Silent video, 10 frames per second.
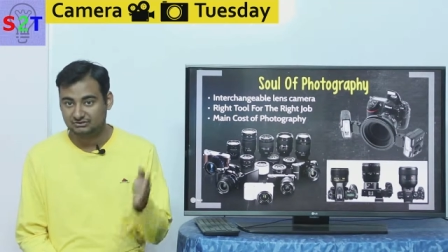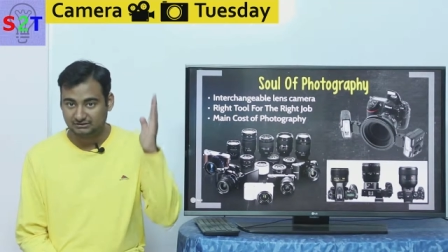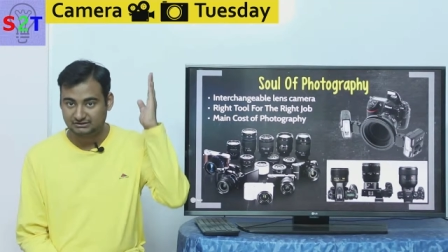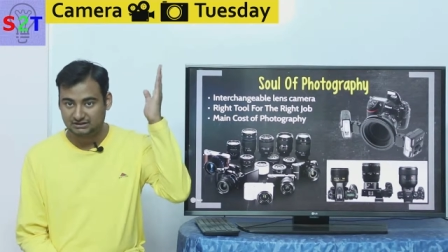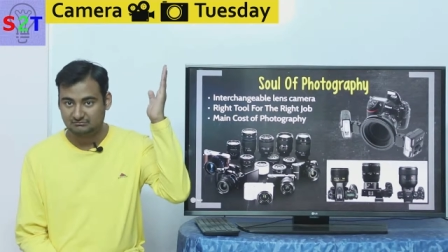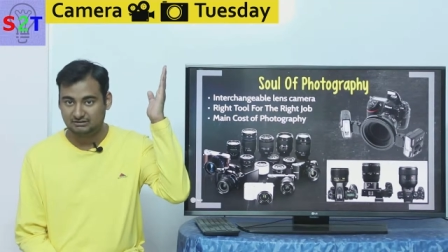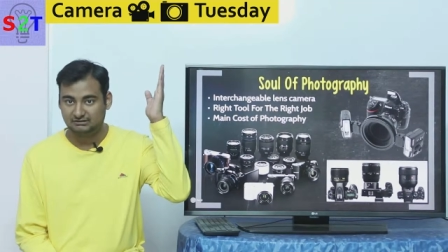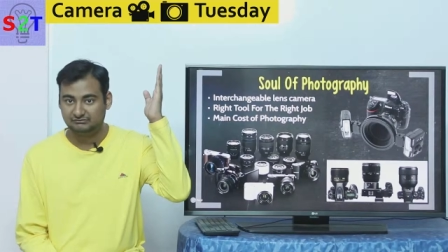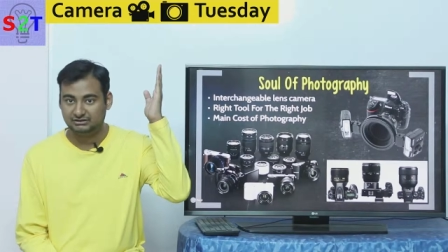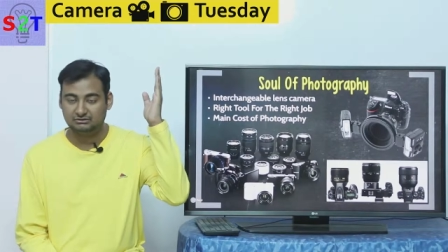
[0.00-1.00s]
You can check
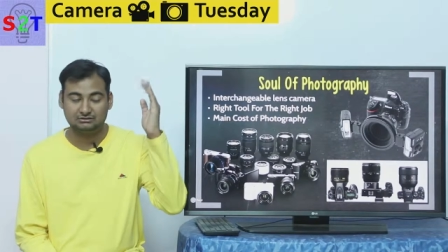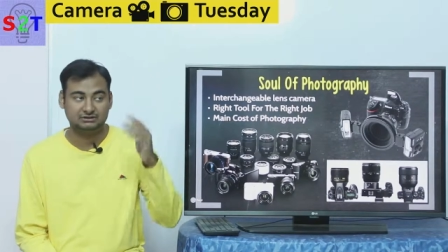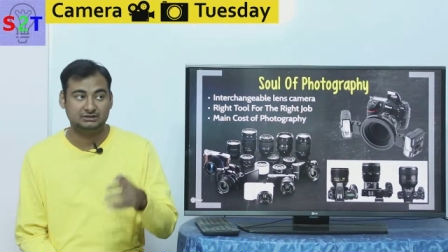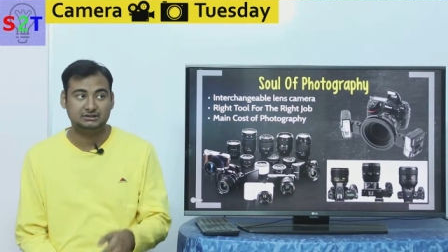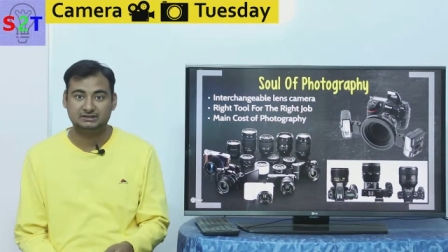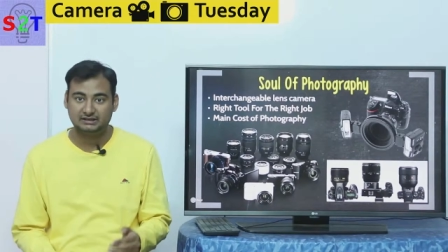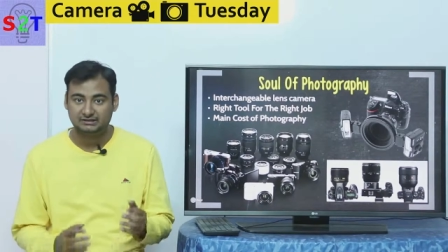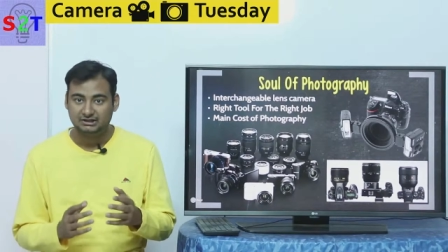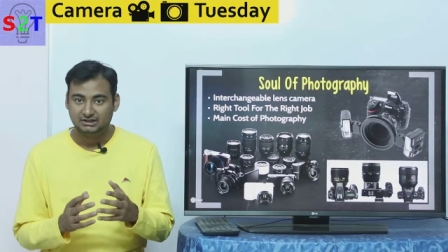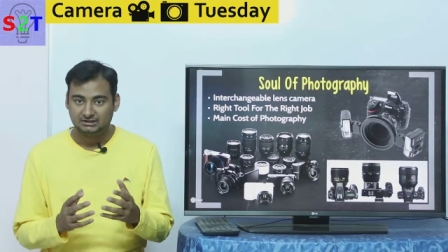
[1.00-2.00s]
my video out there. It's like